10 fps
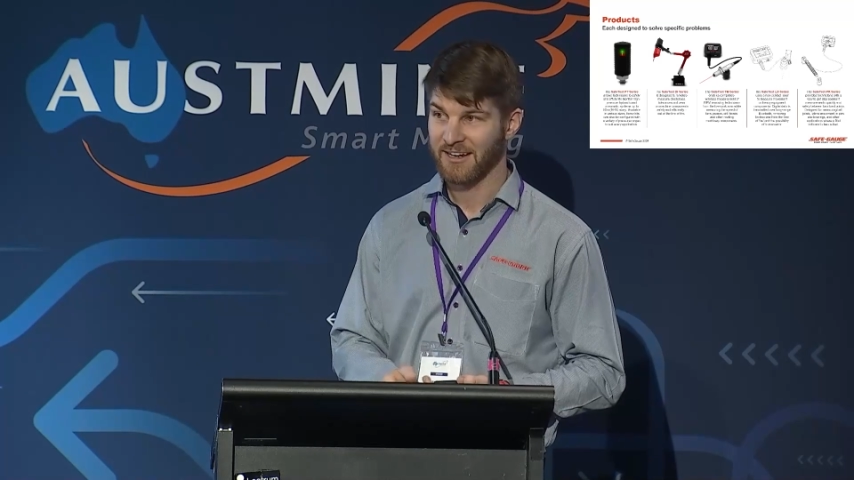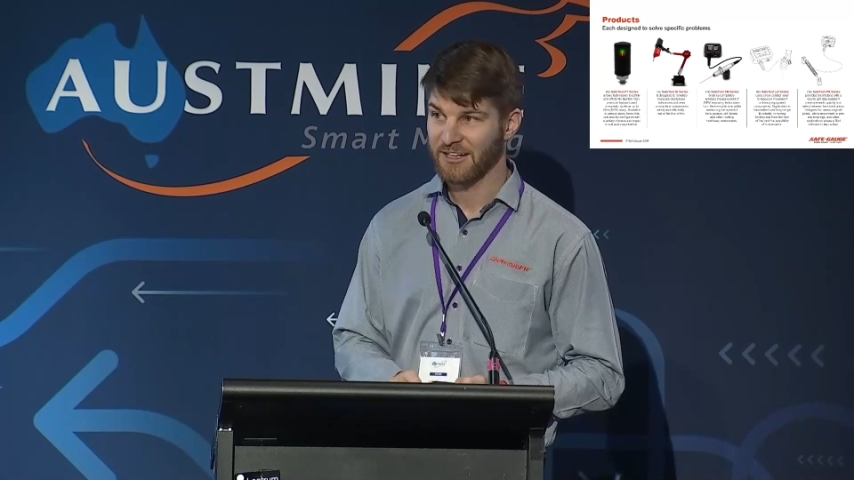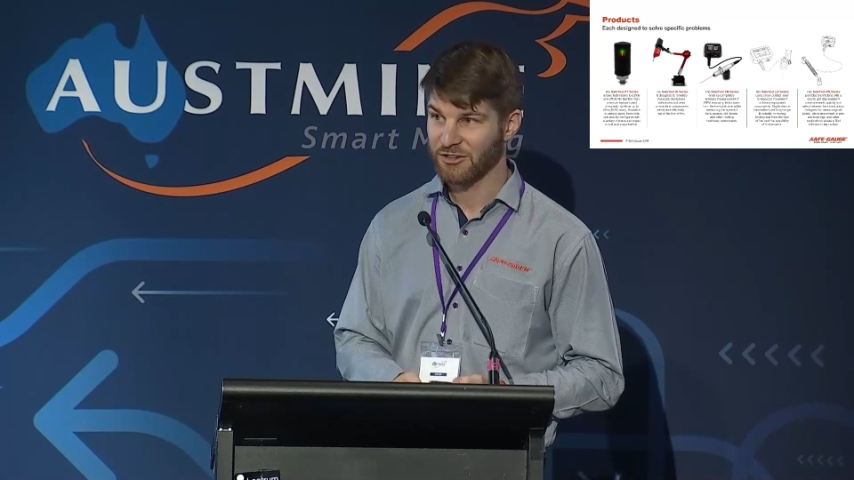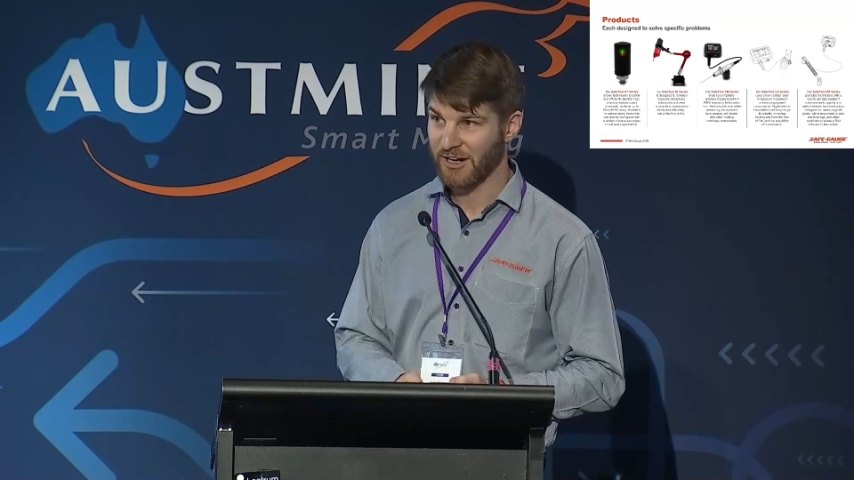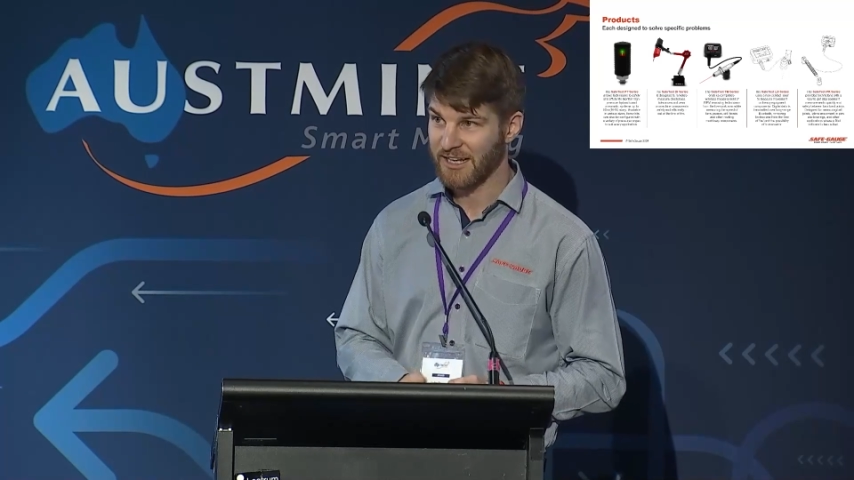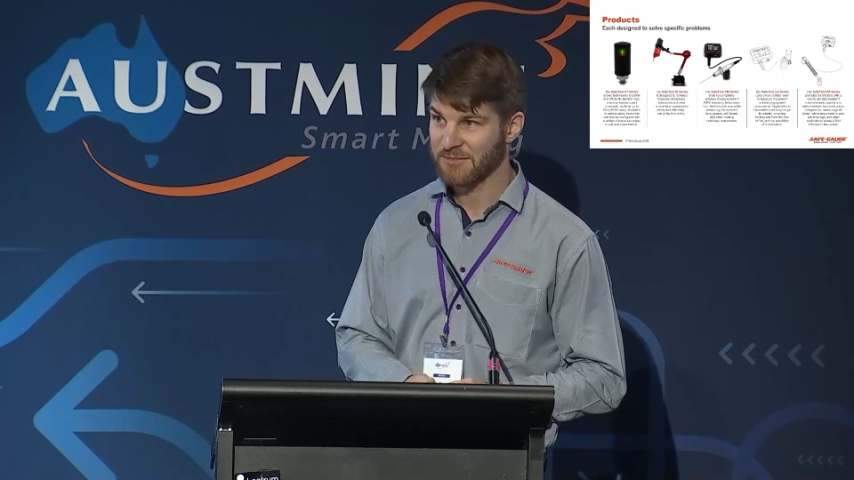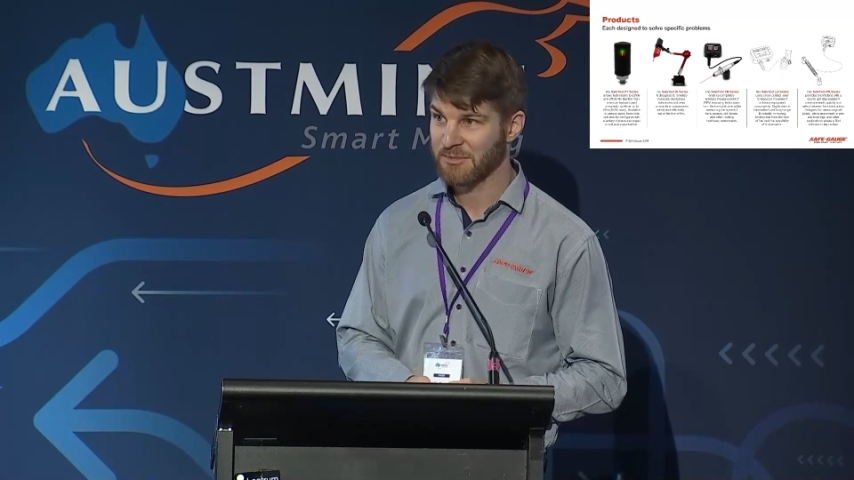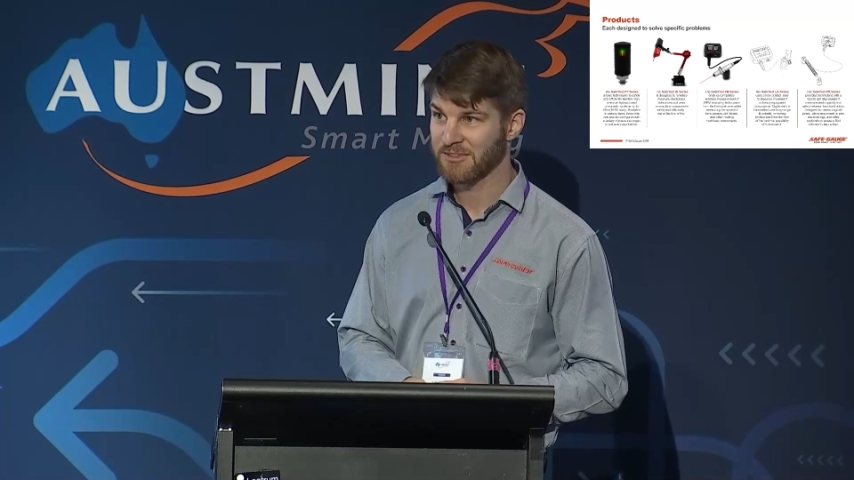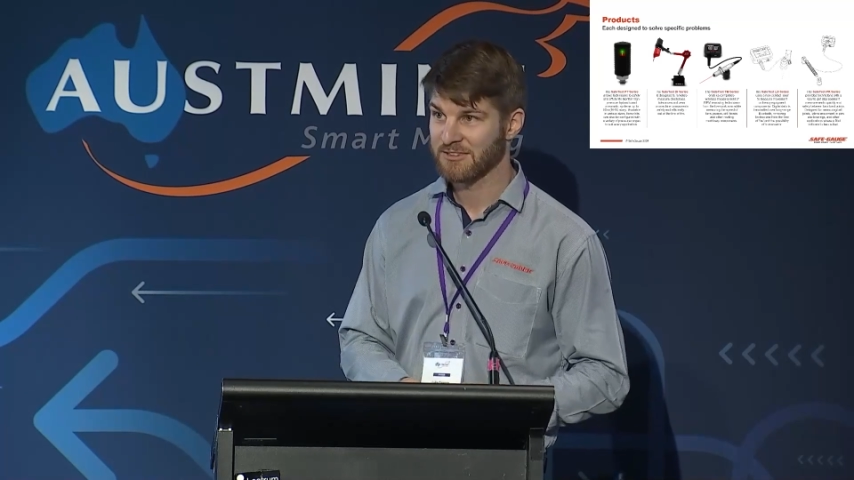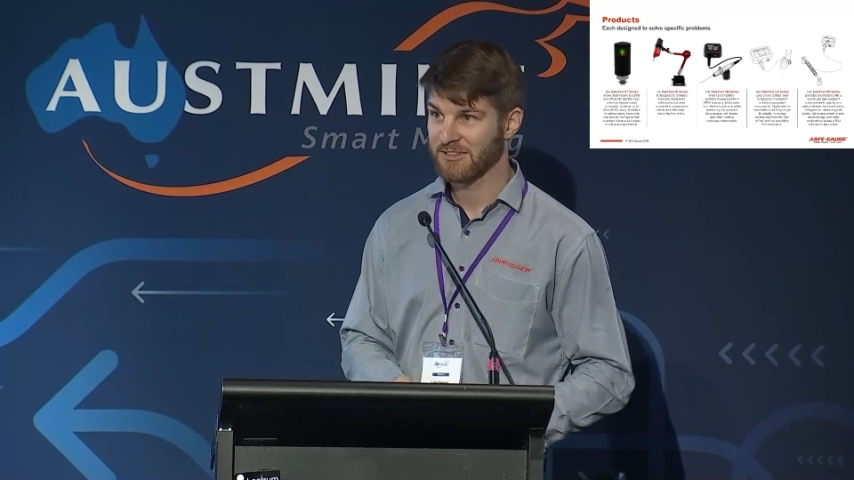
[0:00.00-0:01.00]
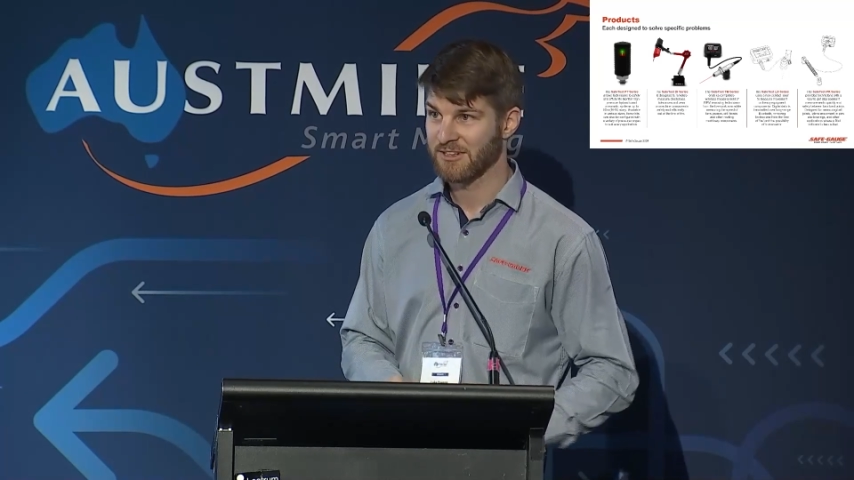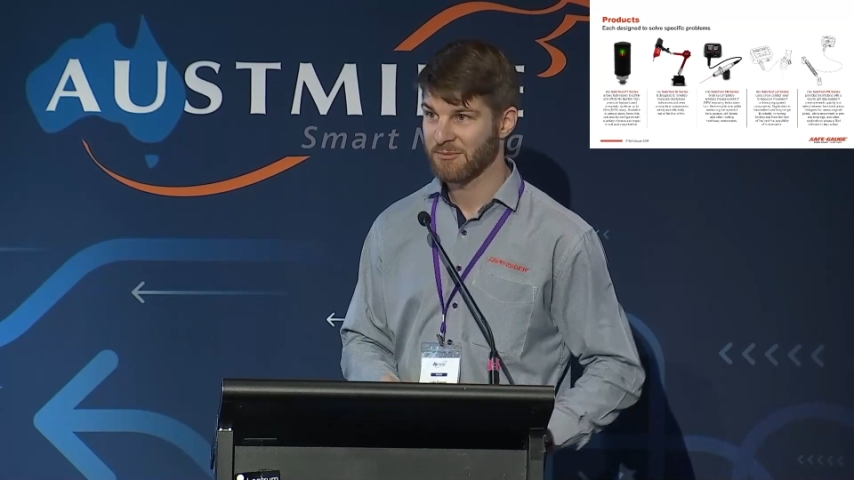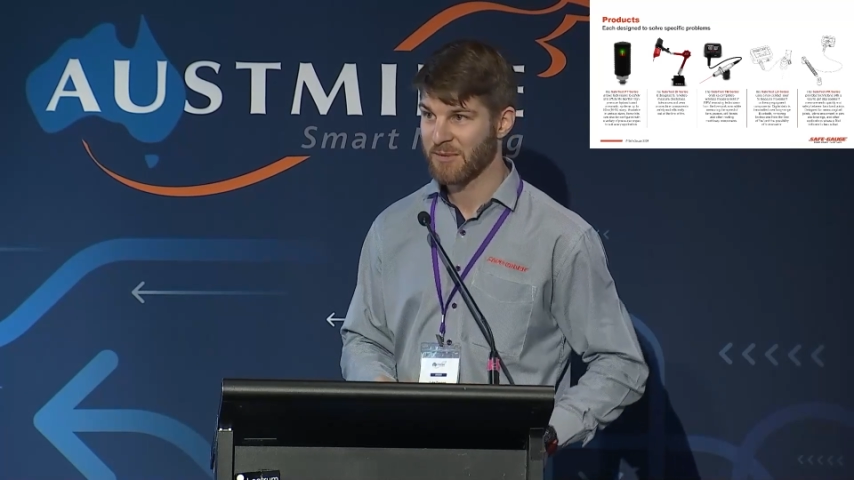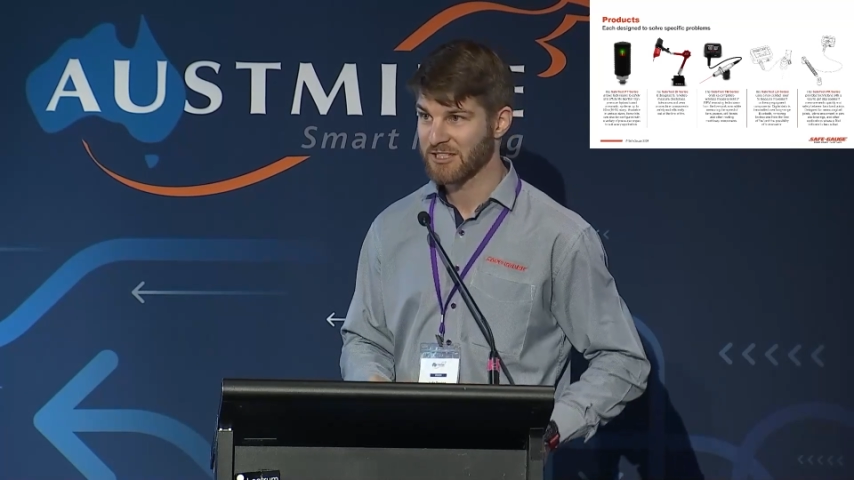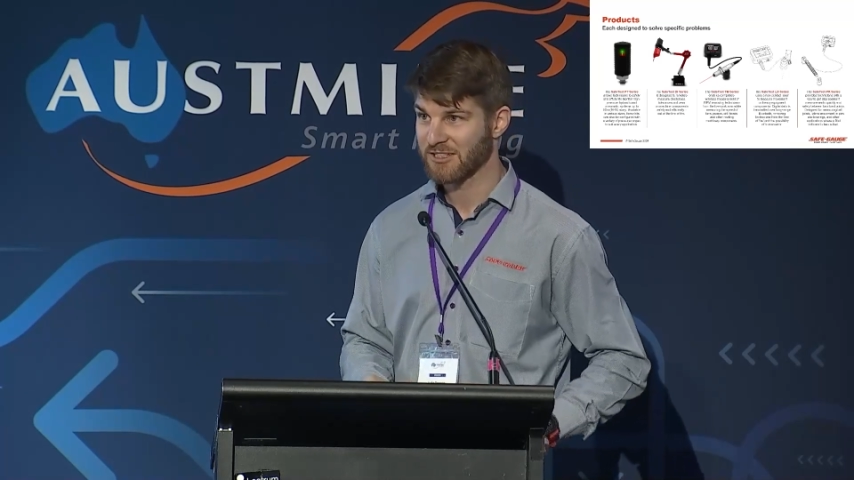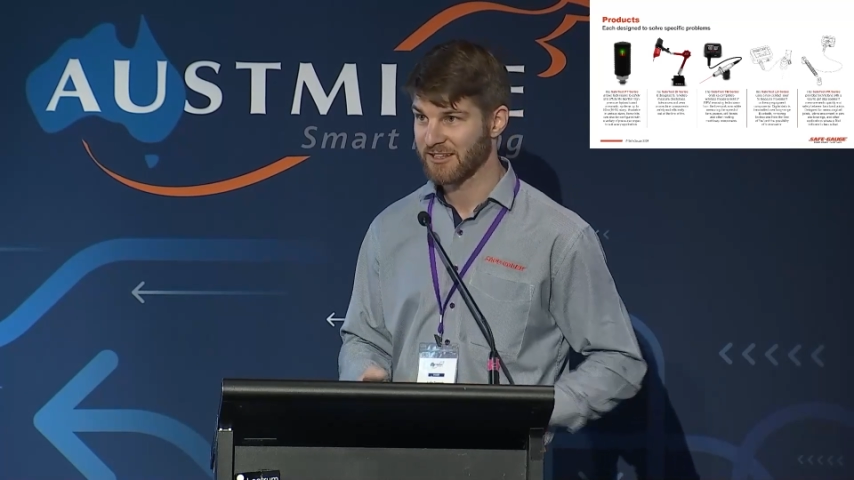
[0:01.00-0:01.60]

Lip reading: a tradesman, to measure.